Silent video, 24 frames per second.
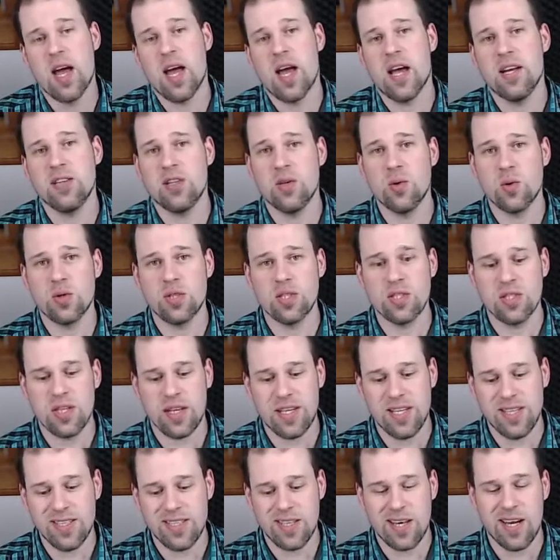And using the
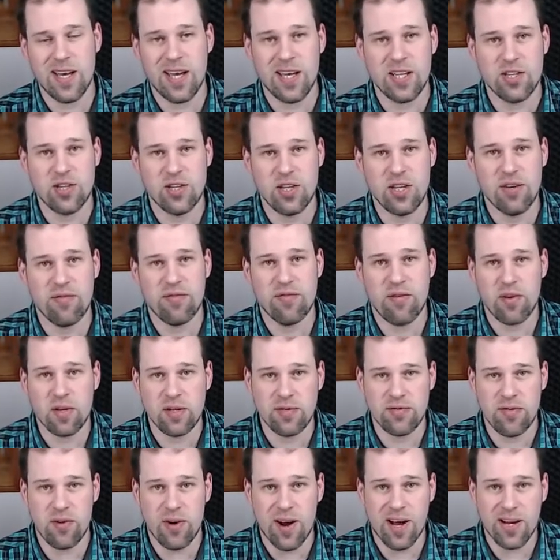Intel HD
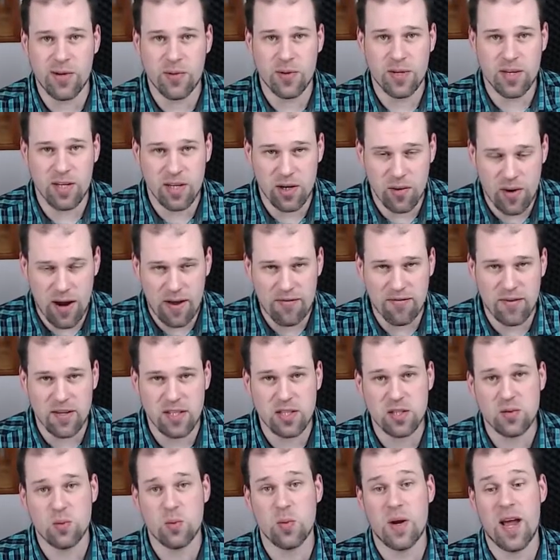4400
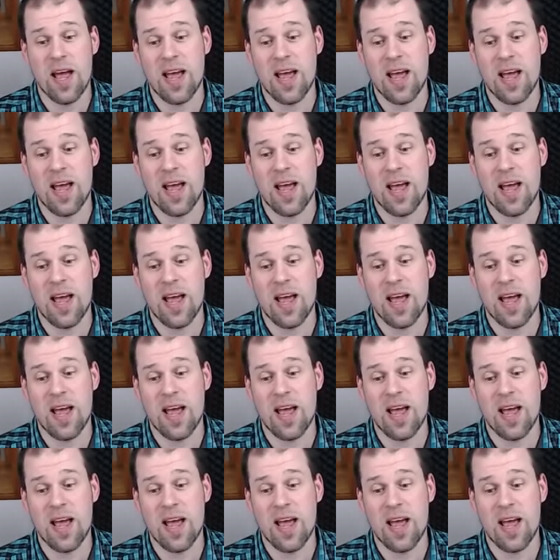graphics